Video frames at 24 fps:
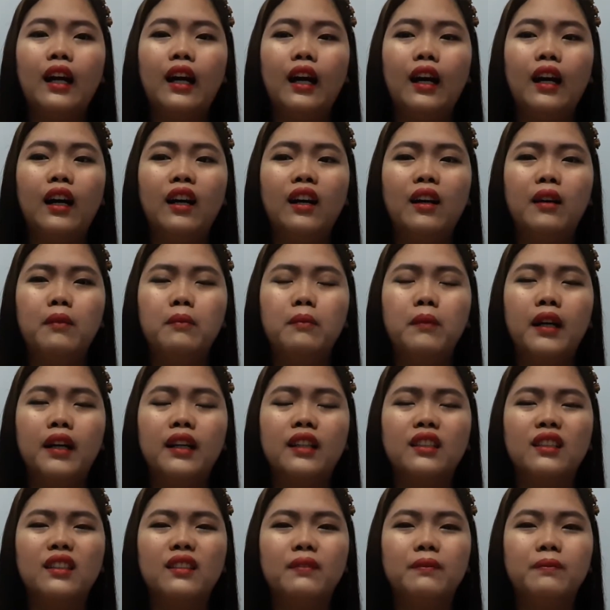
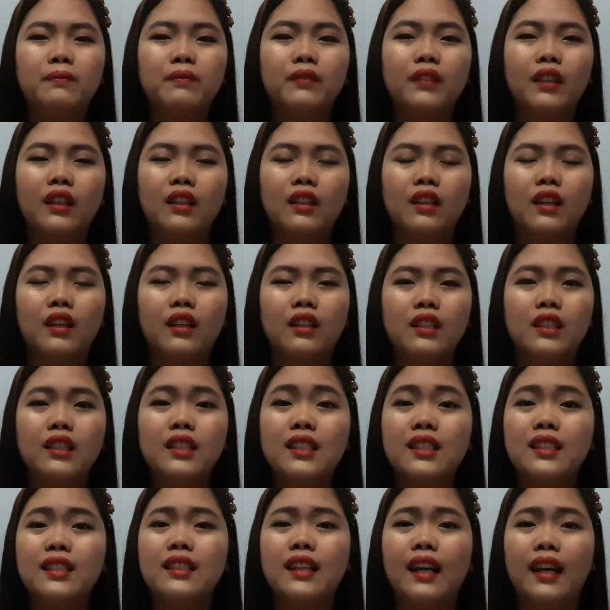but
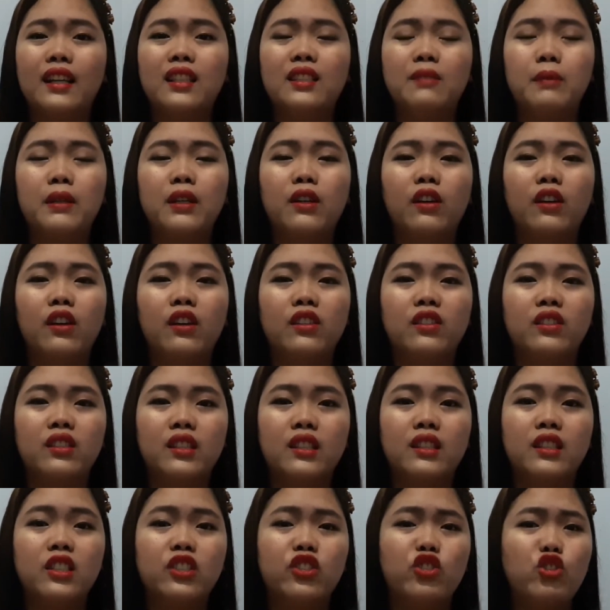it's nice because
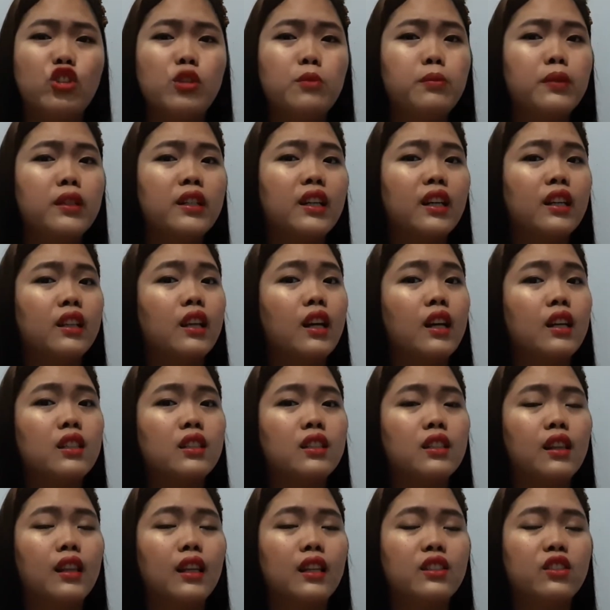it's cheaper, it
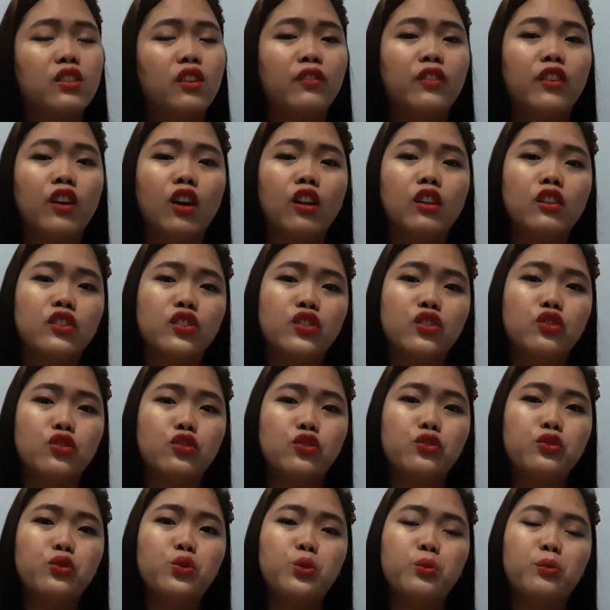has lots of colors to
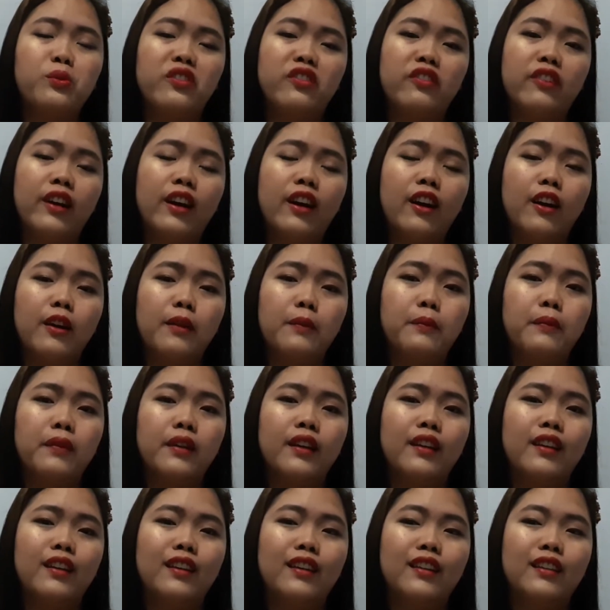choose from,
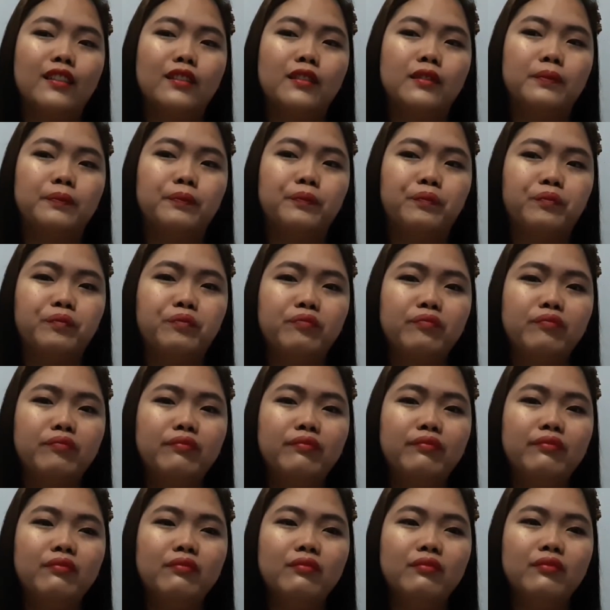and
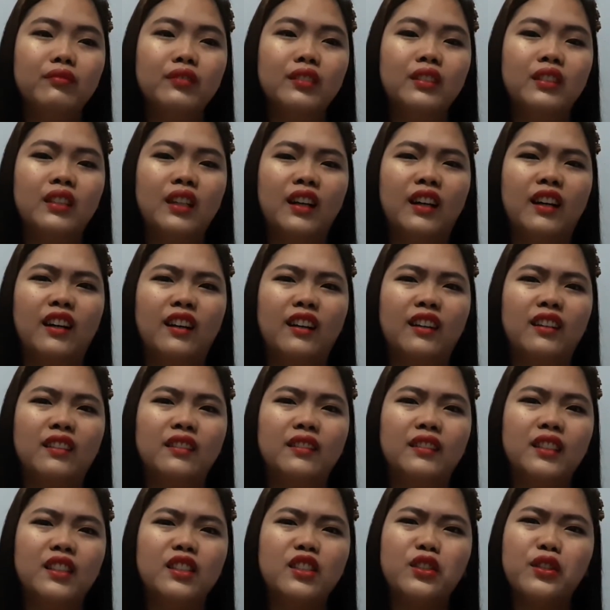yeah,
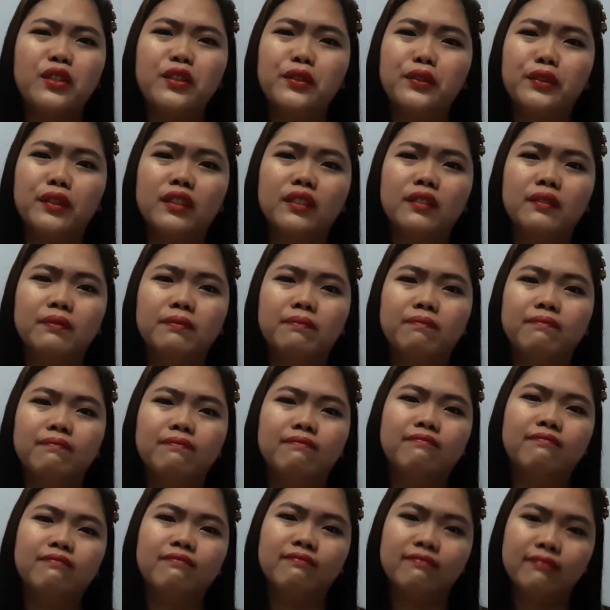it's cute,
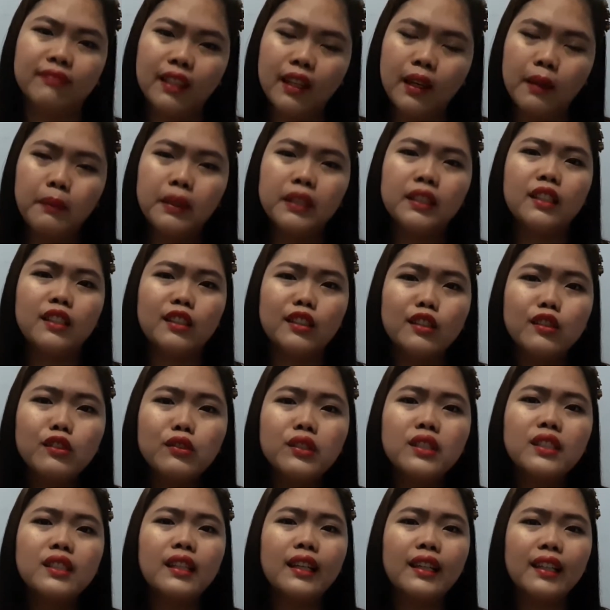but it
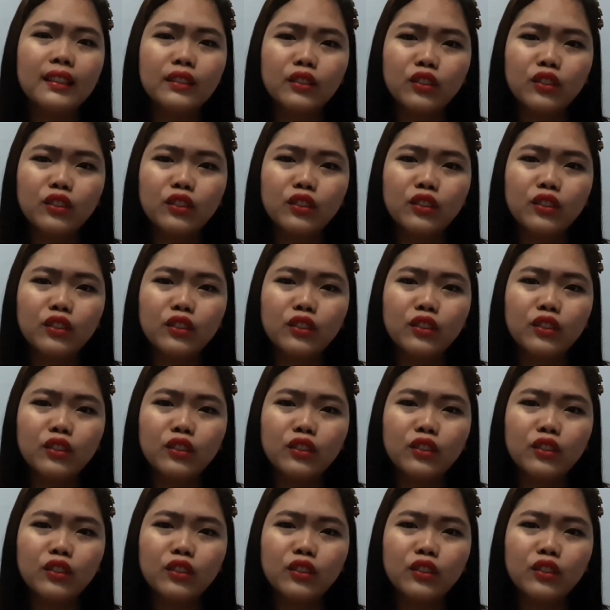looks like a